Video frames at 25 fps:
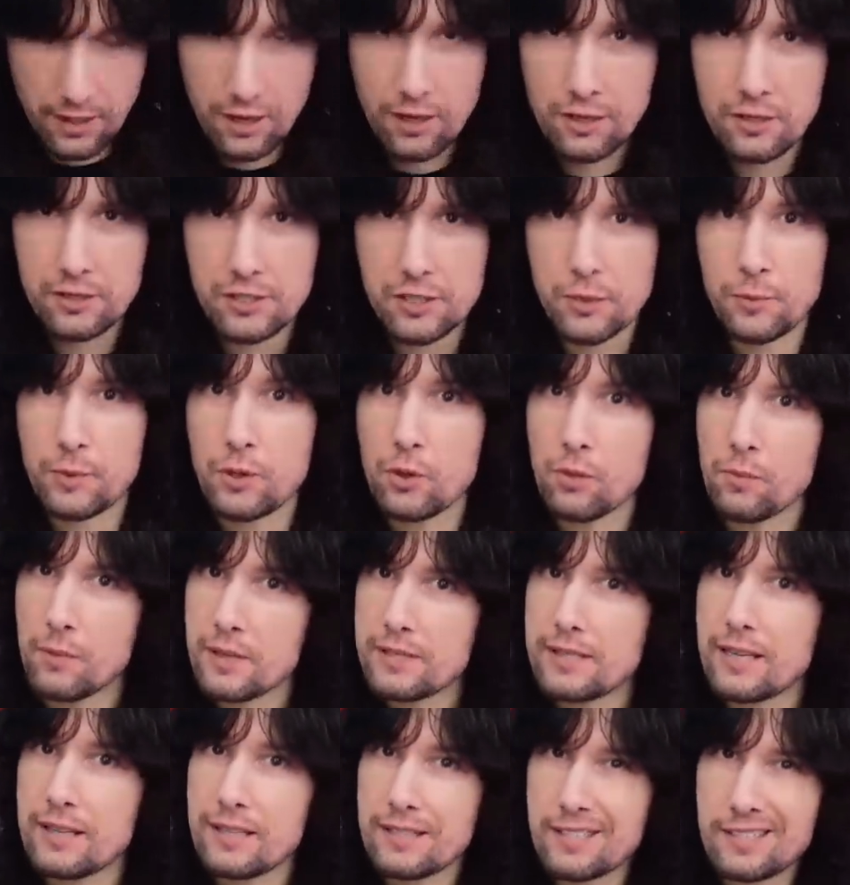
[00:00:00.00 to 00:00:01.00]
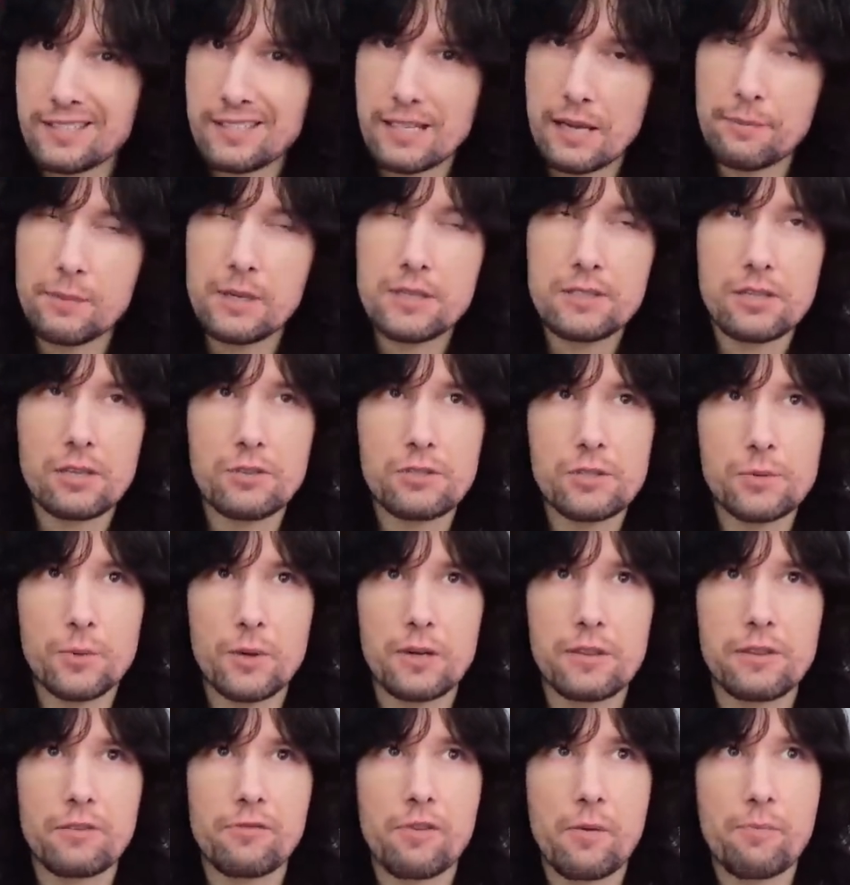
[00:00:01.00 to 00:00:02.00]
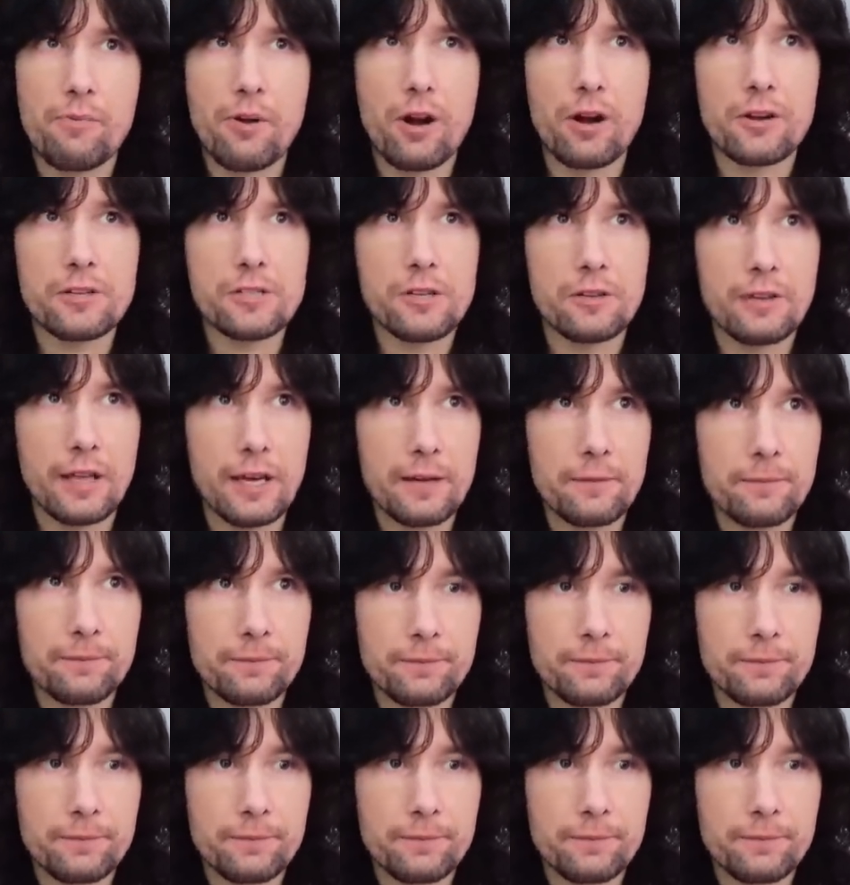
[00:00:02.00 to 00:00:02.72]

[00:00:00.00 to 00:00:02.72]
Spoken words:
So we almost had a semitone's worth of vibrato there.